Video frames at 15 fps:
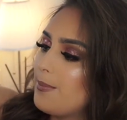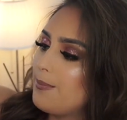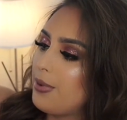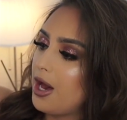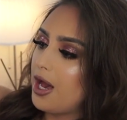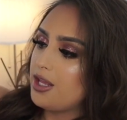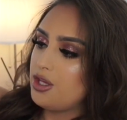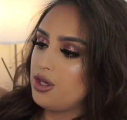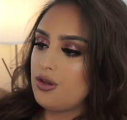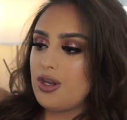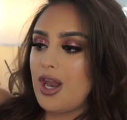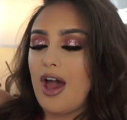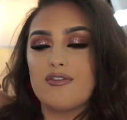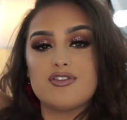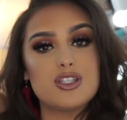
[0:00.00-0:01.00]
but you
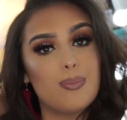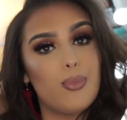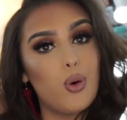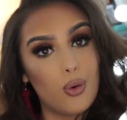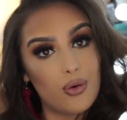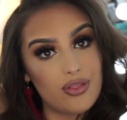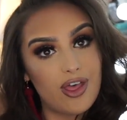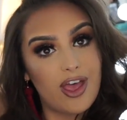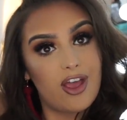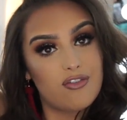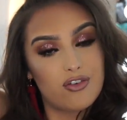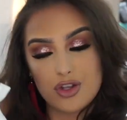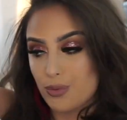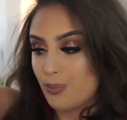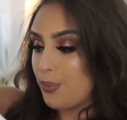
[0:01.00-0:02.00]
can have support there
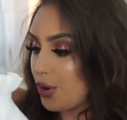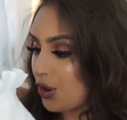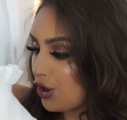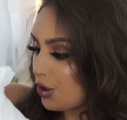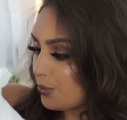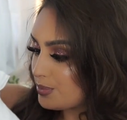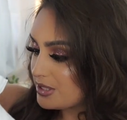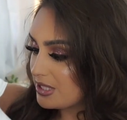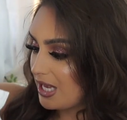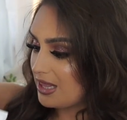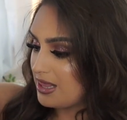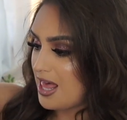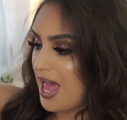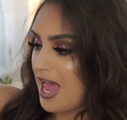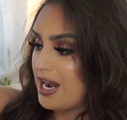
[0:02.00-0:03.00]
for your boobs
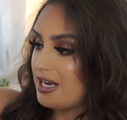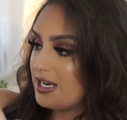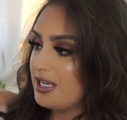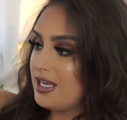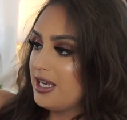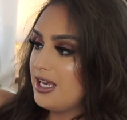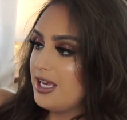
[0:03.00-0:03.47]
and then